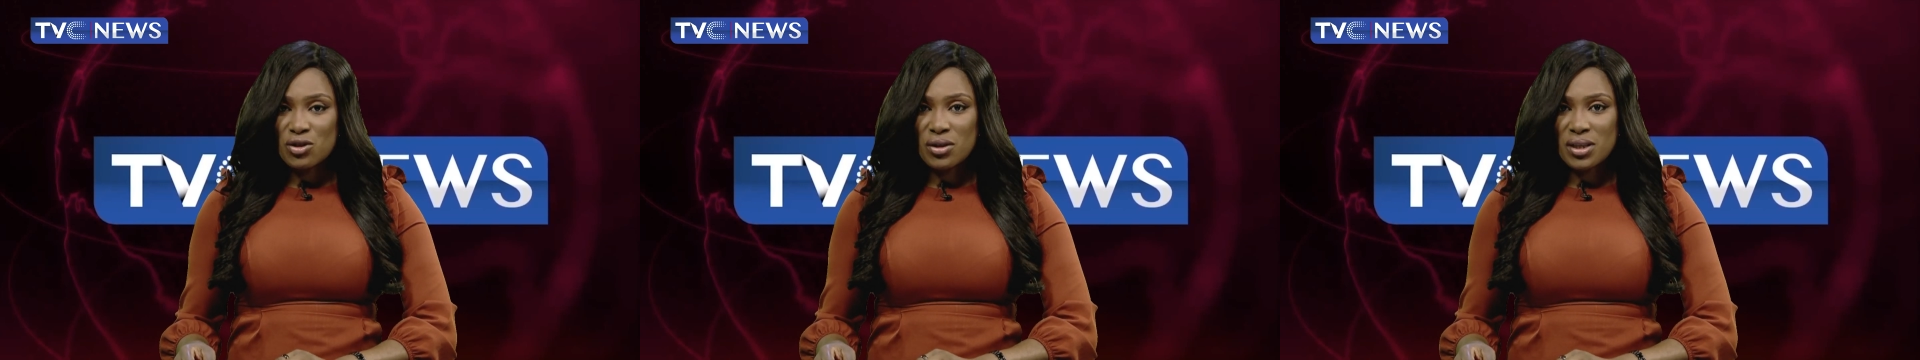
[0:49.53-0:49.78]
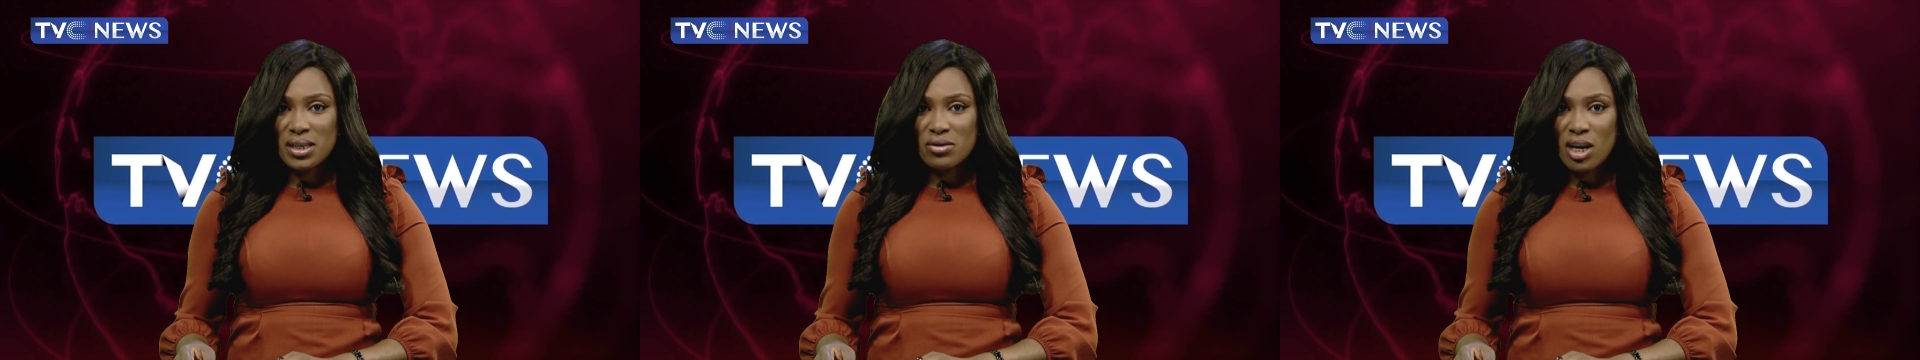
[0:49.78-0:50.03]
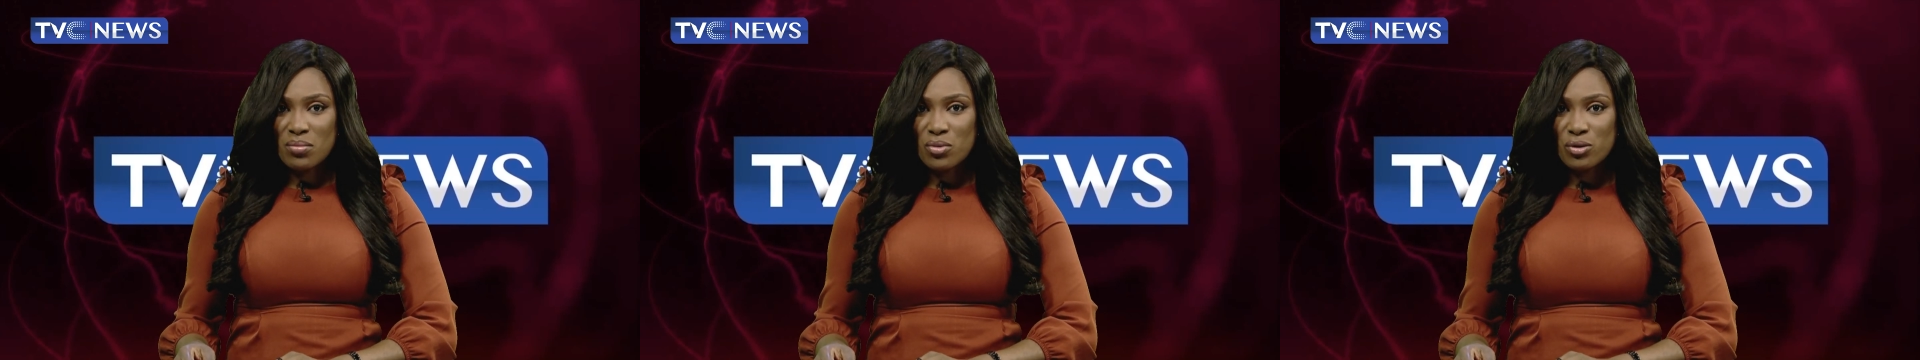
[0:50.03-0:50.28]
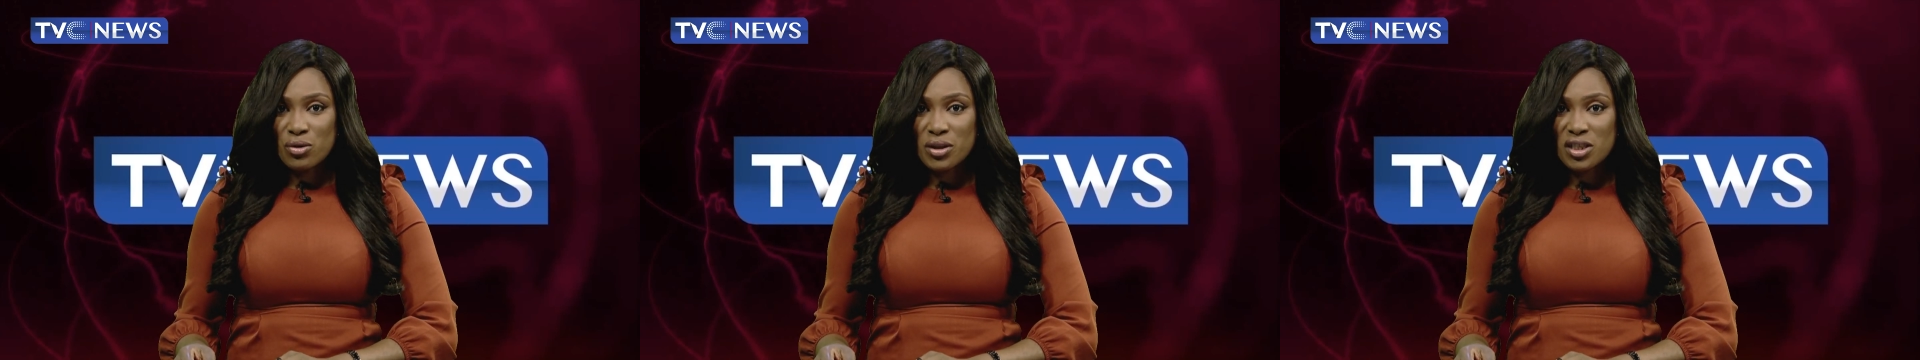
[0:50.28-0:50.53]
Sunny
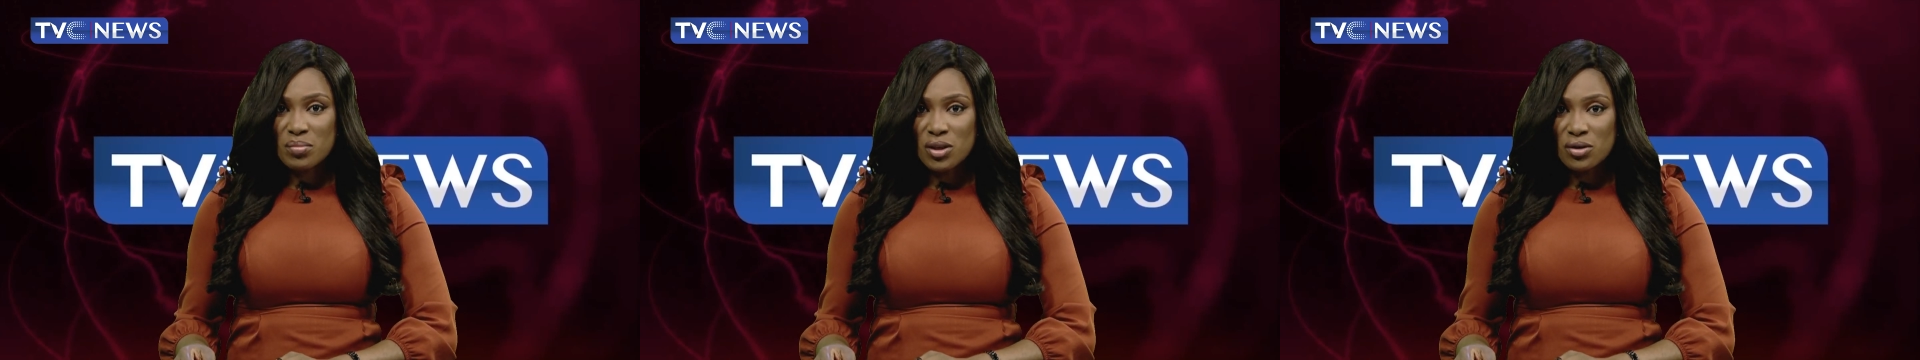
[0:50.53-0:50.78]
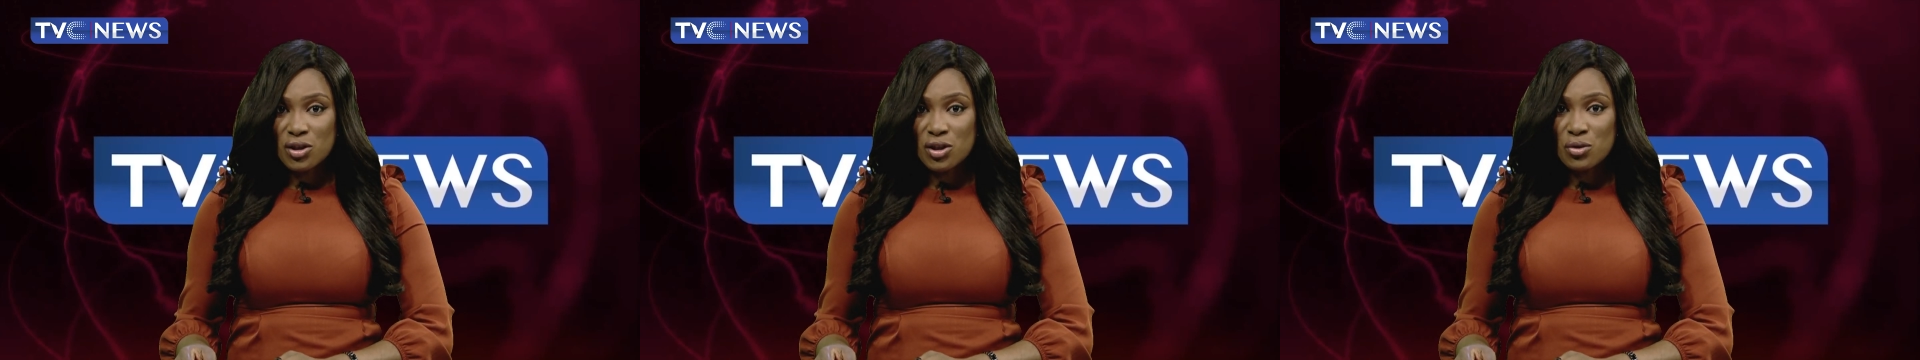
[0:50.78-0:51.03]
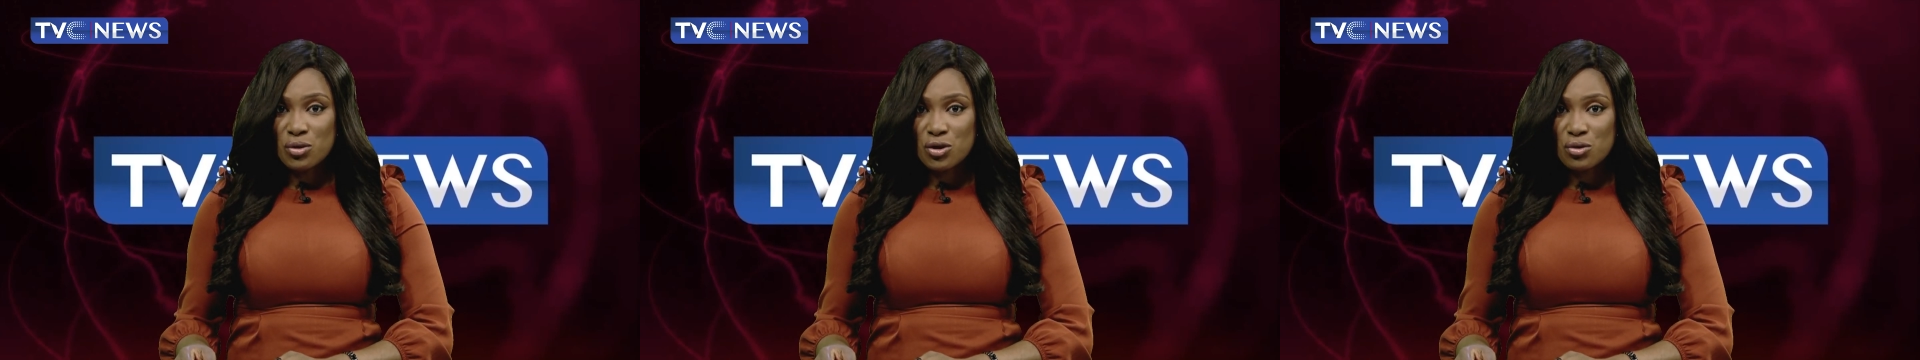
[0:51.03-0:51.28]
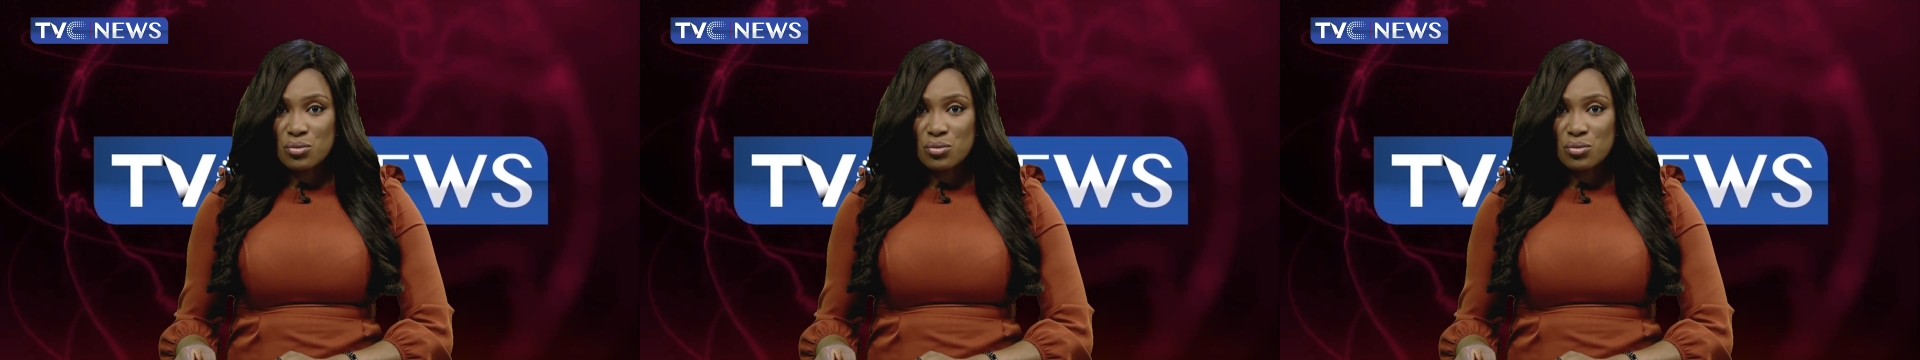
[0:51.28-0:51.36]
Irakpo, joins me on the news